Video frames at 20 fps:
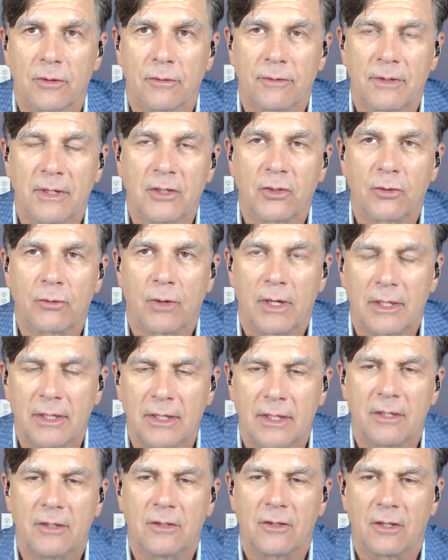integrating
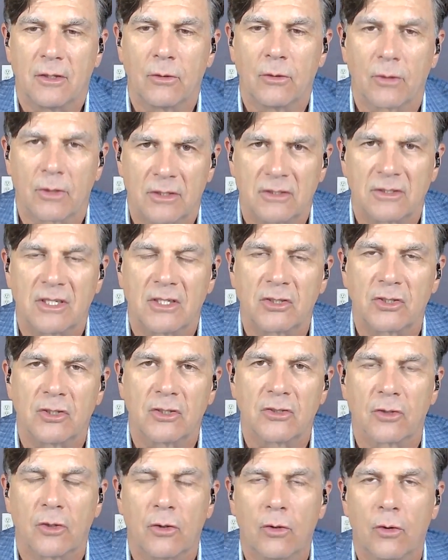it into the organization
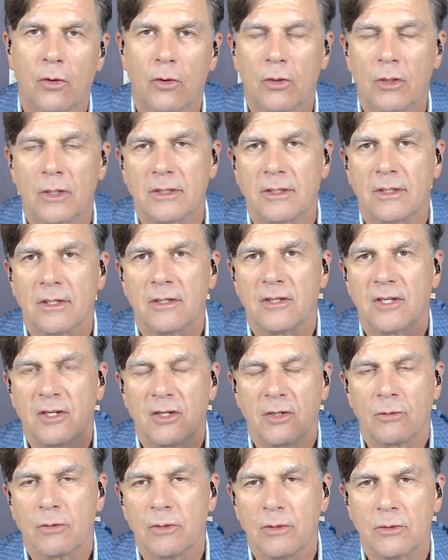as a whole and
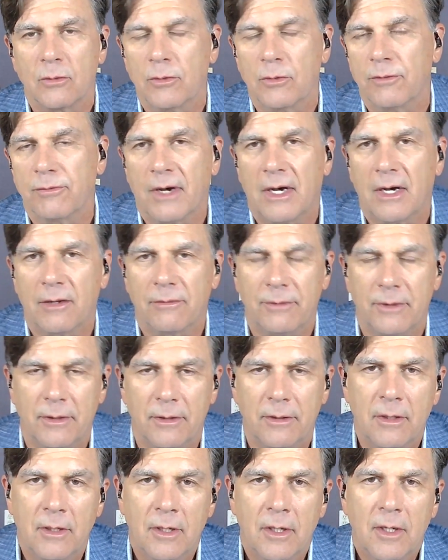continuing to evolve it
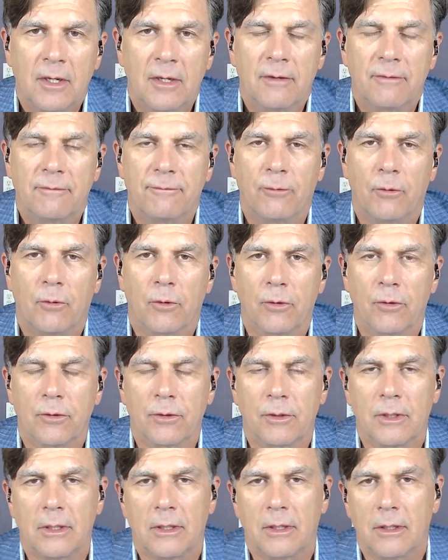for
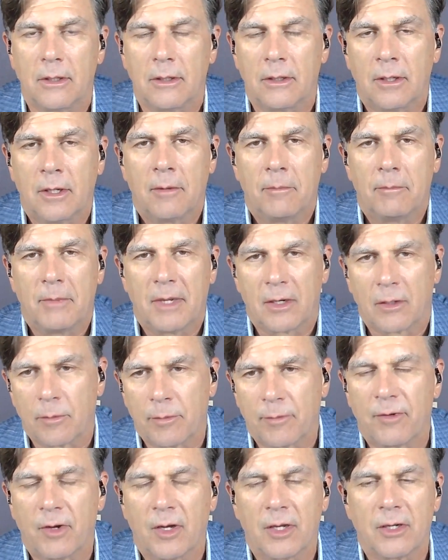the medical
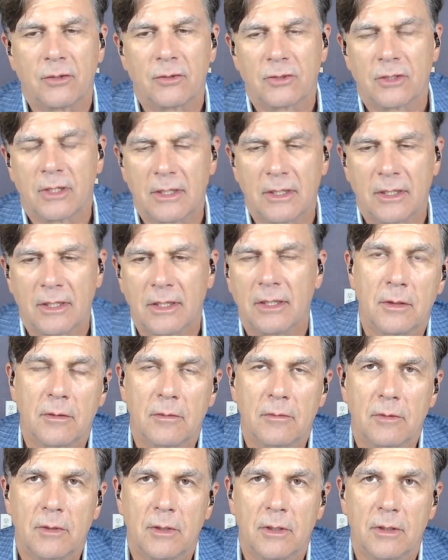providers and the
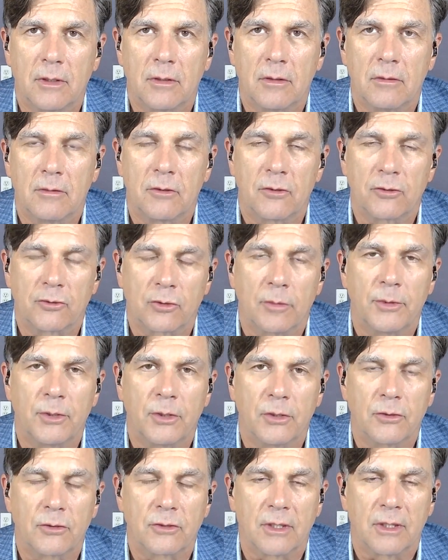
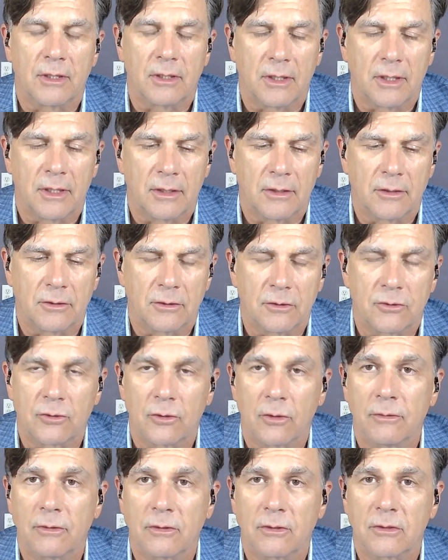distributors and
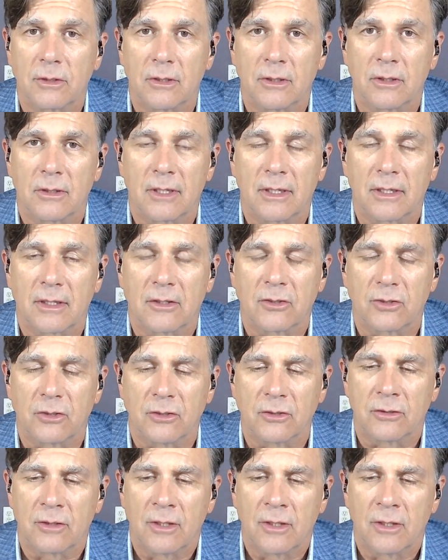service technicians.